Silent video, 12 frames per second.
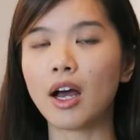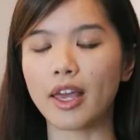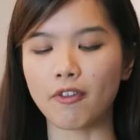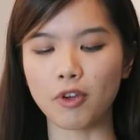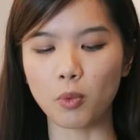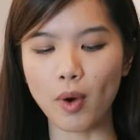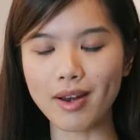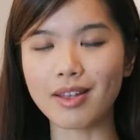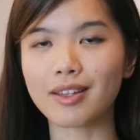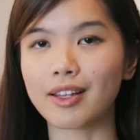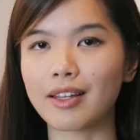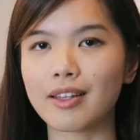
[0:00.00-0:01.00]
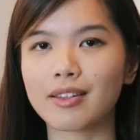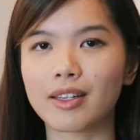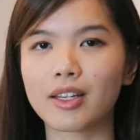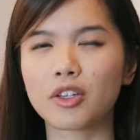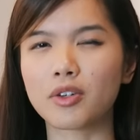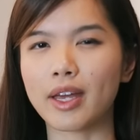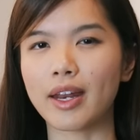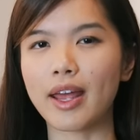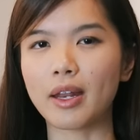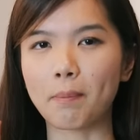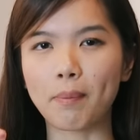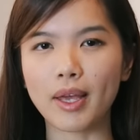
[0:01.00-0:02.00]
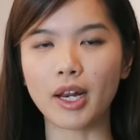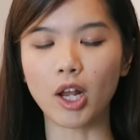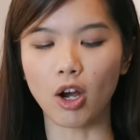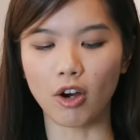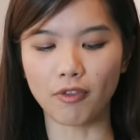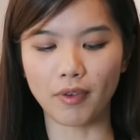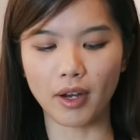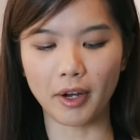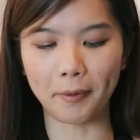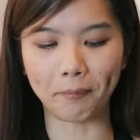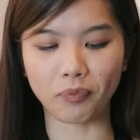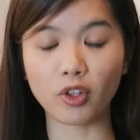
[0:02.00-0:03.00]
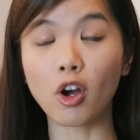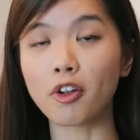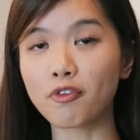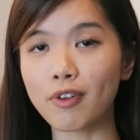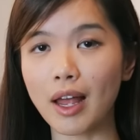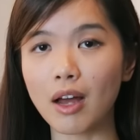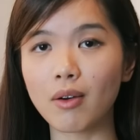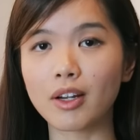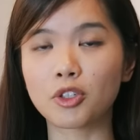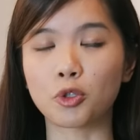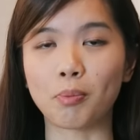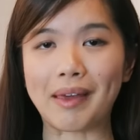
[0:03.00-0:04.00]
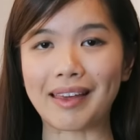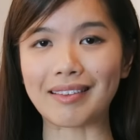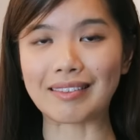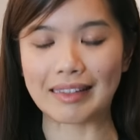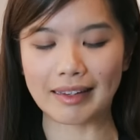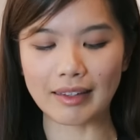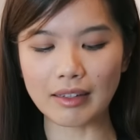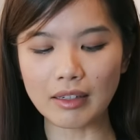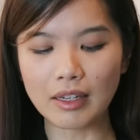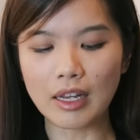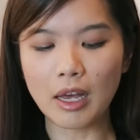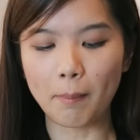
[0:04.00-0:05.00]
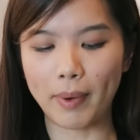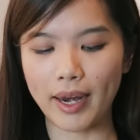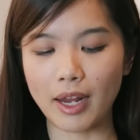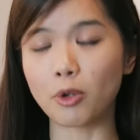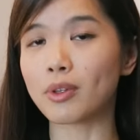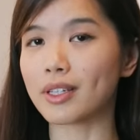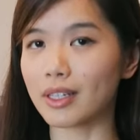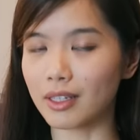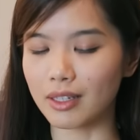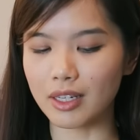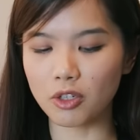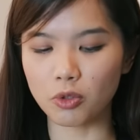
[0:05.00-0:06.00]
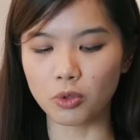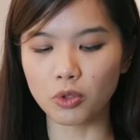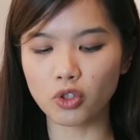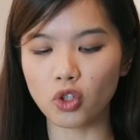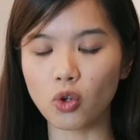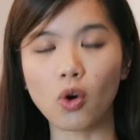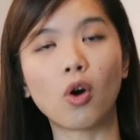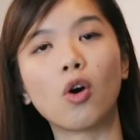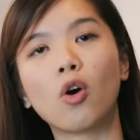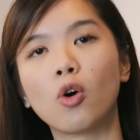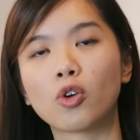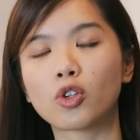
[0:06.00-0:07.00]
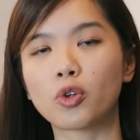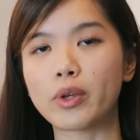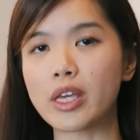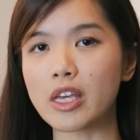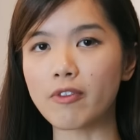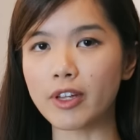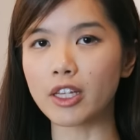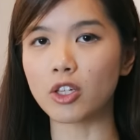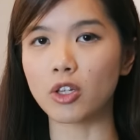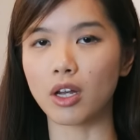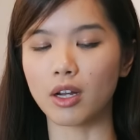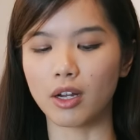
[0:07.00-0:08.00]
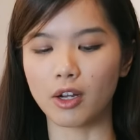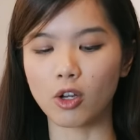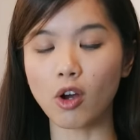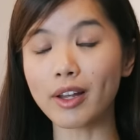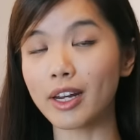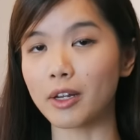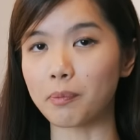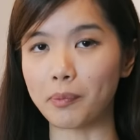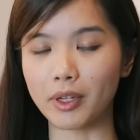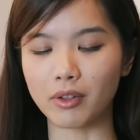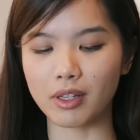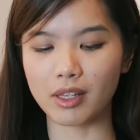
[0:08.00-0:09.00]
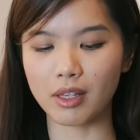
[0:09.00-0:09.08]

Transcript: If you want it slightly thicker, you can add a bit of corn flour to make it thicker, but I don't see the need to do so, or also even coconut milk is